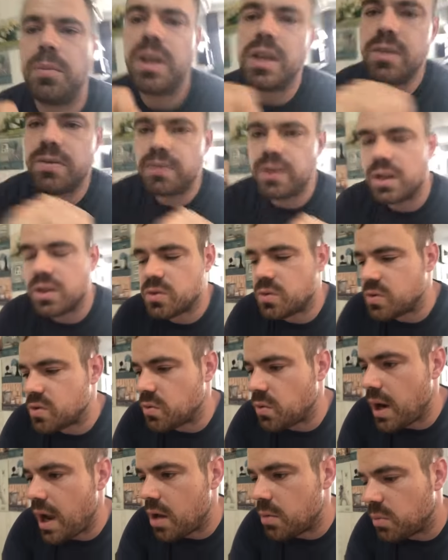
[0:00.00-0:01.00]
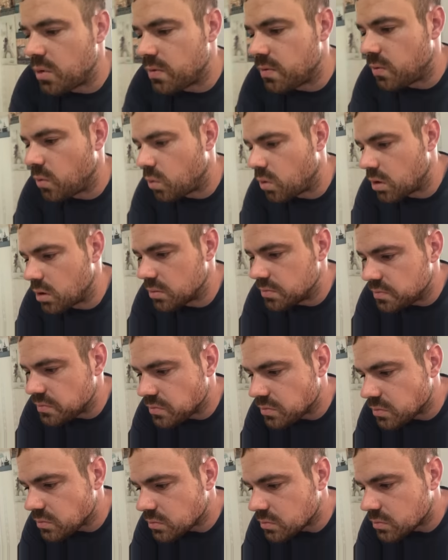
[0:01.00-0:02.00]
ETH Phoenix was around before
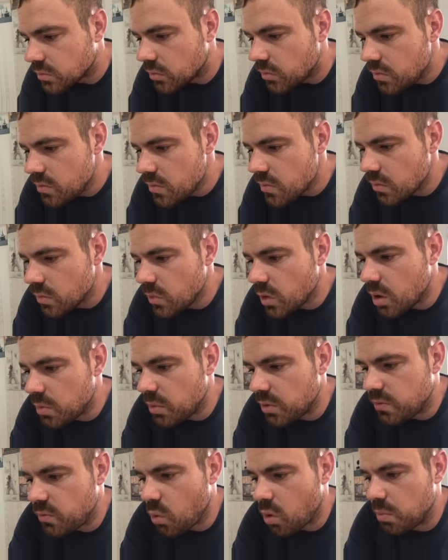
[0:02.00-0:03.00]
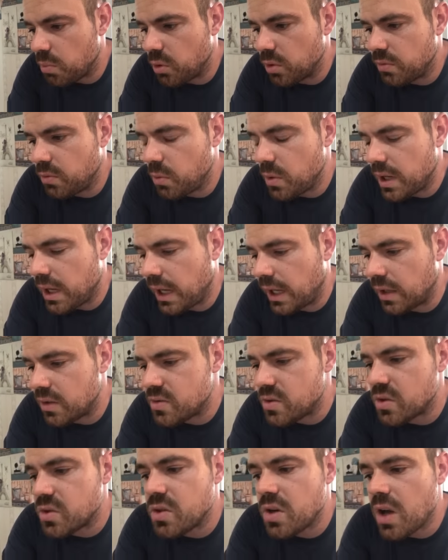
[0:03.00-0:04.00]
proof of week hands.
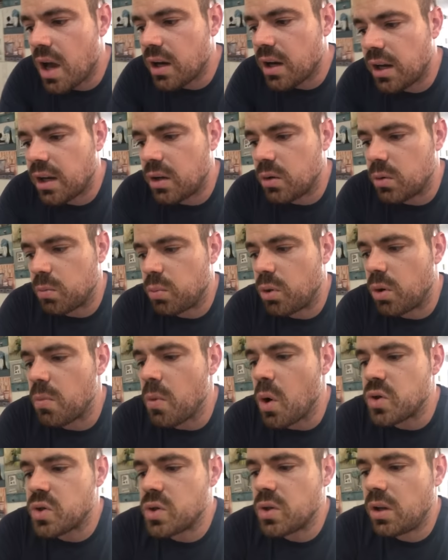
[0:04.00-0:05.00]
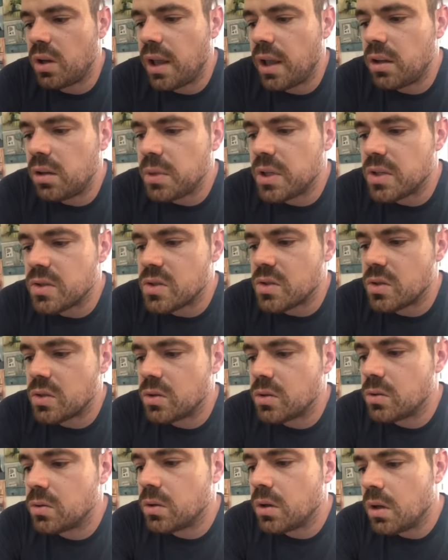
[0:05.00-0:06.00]
There's not a promotional element
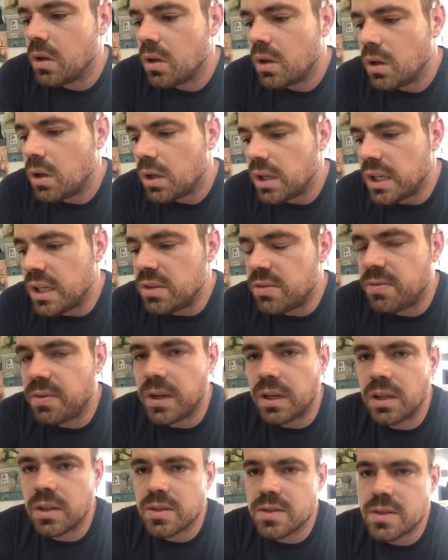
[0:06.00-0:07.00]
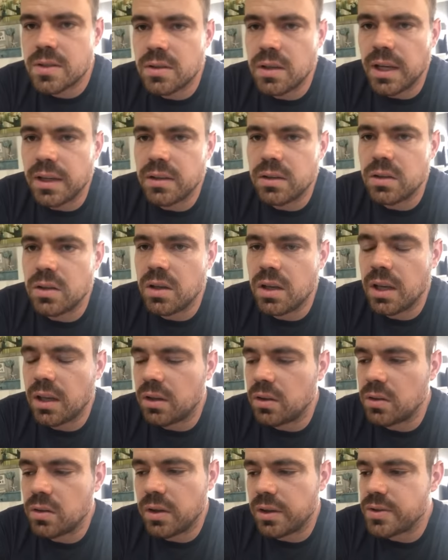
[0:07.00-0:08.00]
to ETH Phoenix, like you
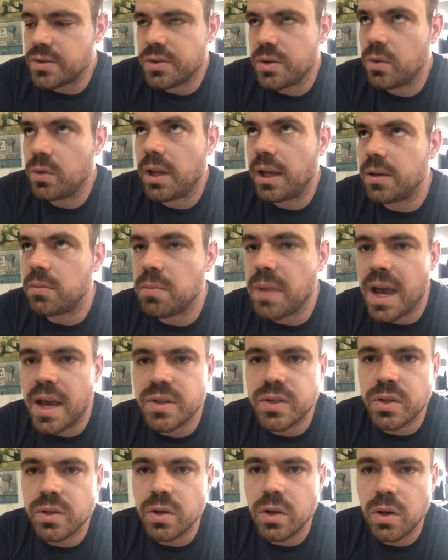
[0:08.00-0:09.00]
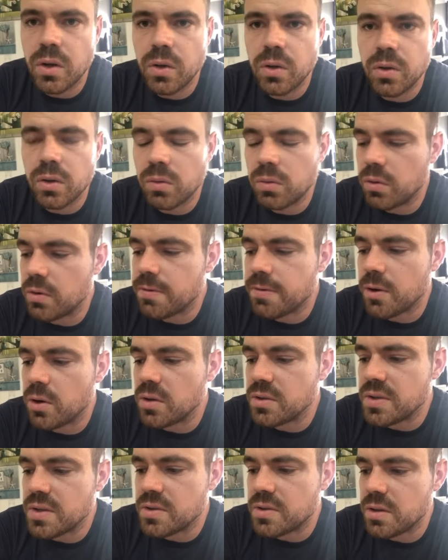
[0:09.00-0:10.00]
can't, there's no like master node or referral
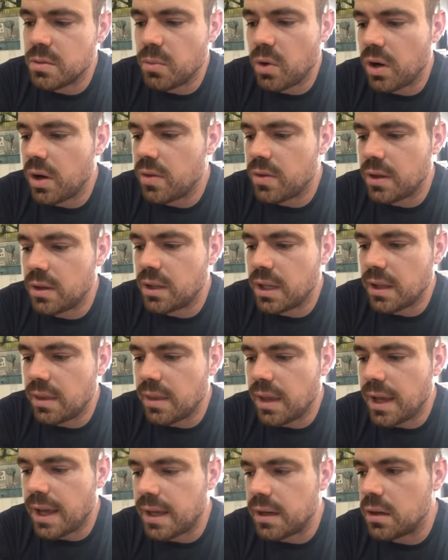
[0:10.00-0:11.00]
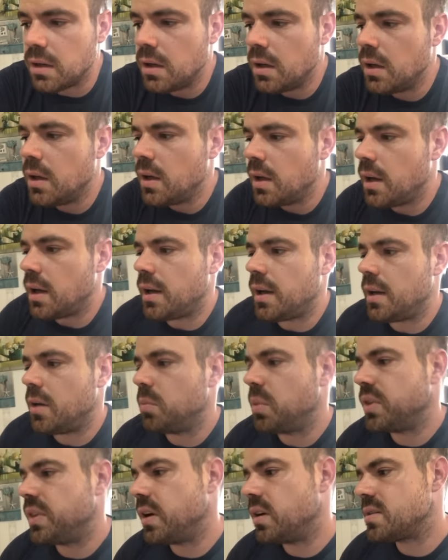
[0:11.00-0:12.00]
system or anything like that.
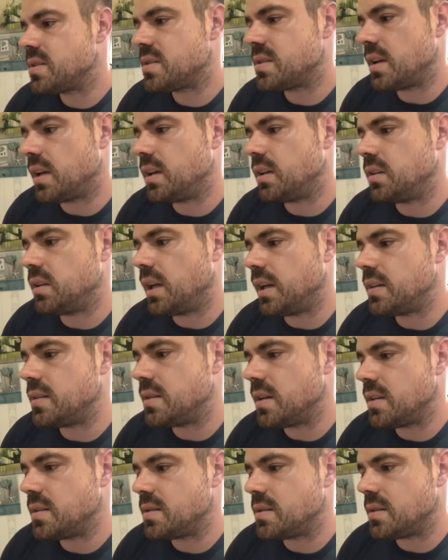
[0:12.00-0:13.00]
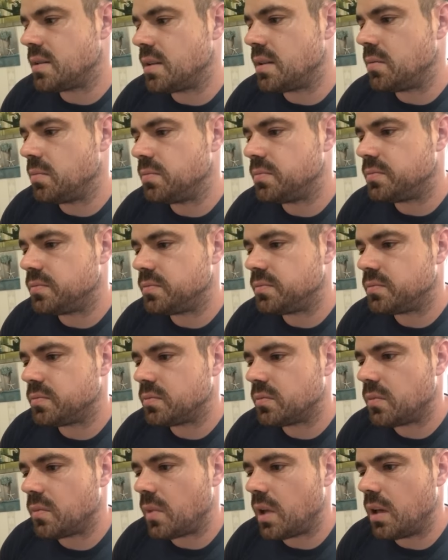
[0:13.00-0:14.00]
But their site like does seem
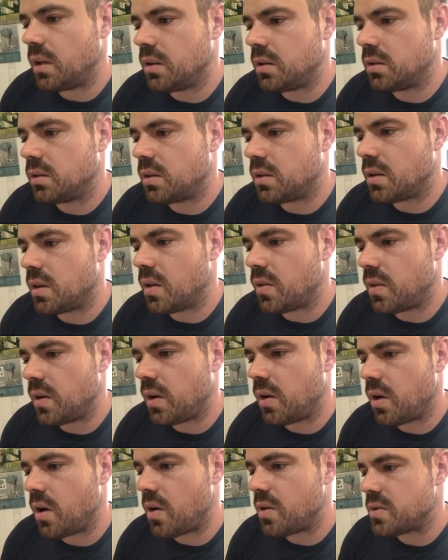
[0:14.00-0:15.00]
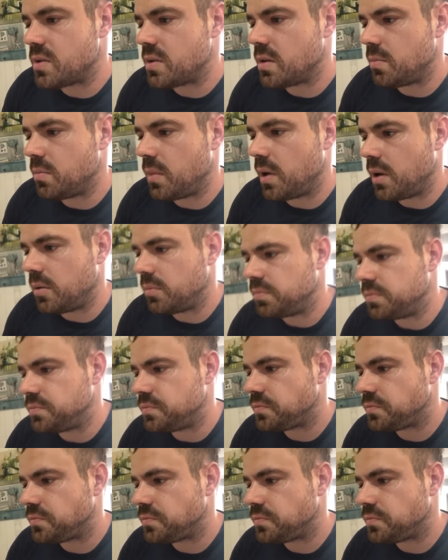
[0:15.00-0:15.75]
like that there are some